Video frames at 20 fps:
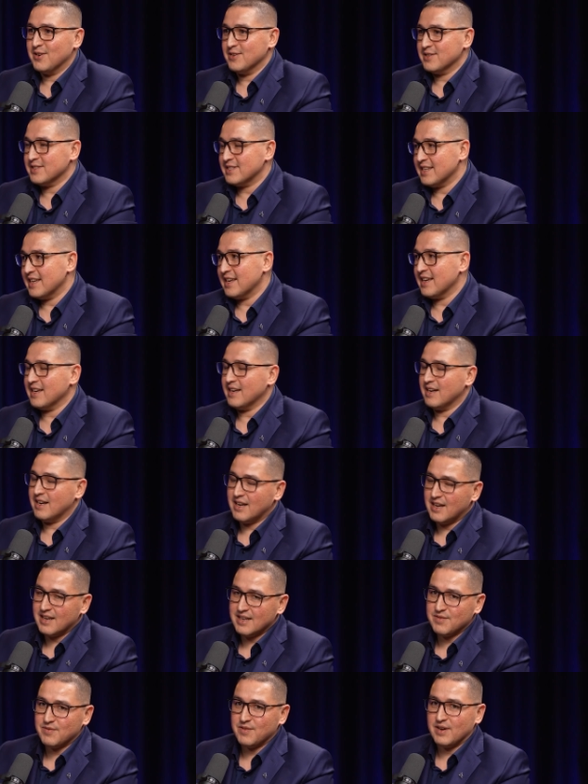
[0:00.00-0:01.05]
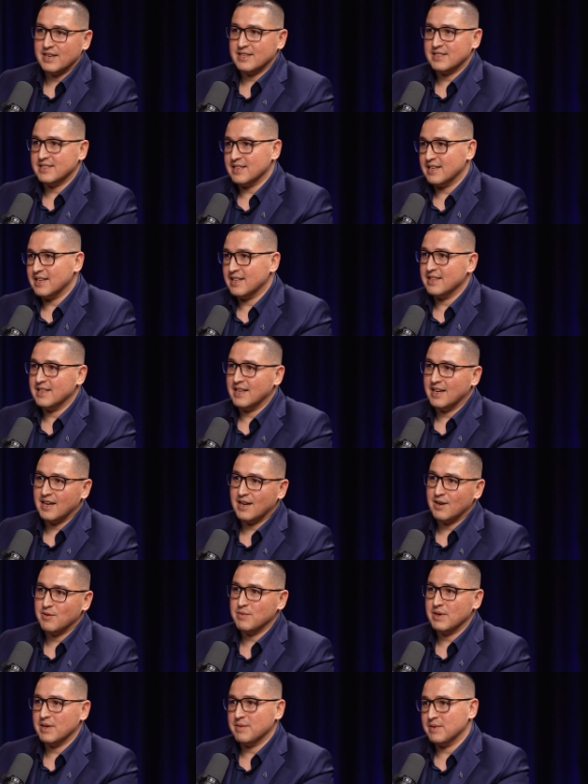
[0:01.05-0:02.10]
Don't say, if I sell
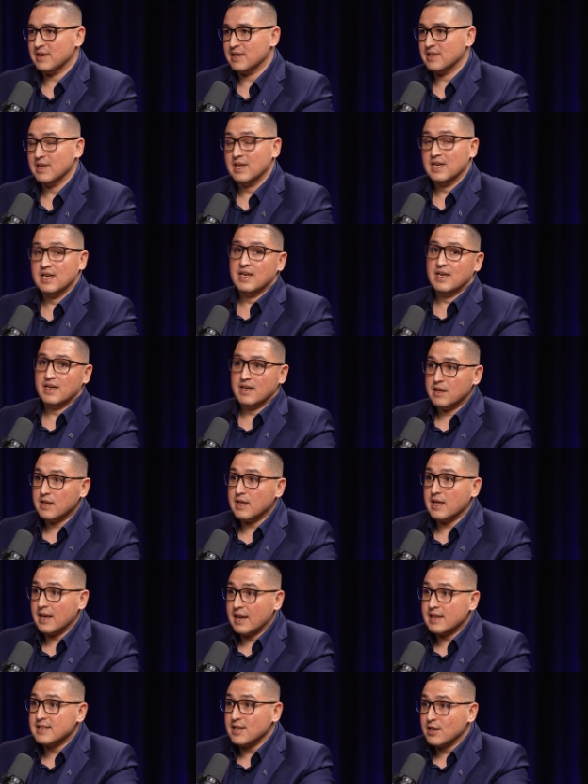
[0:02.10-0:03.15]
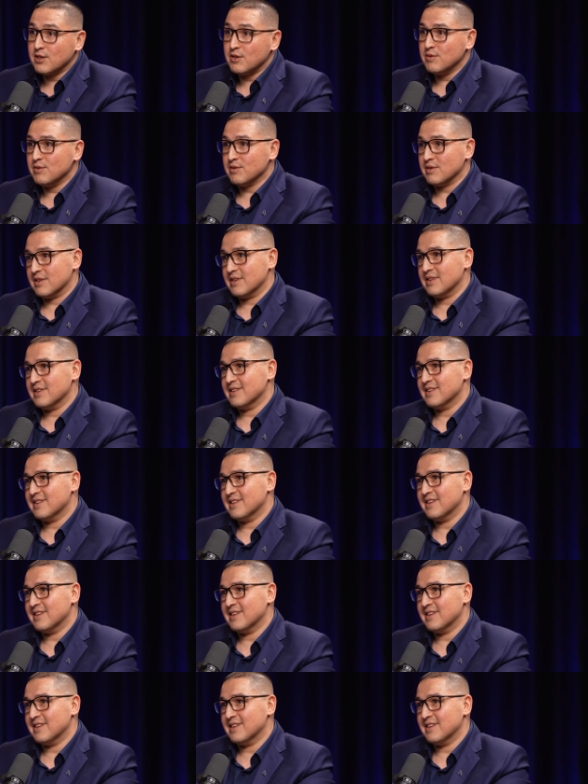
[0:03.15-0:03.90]
now, maybe execute.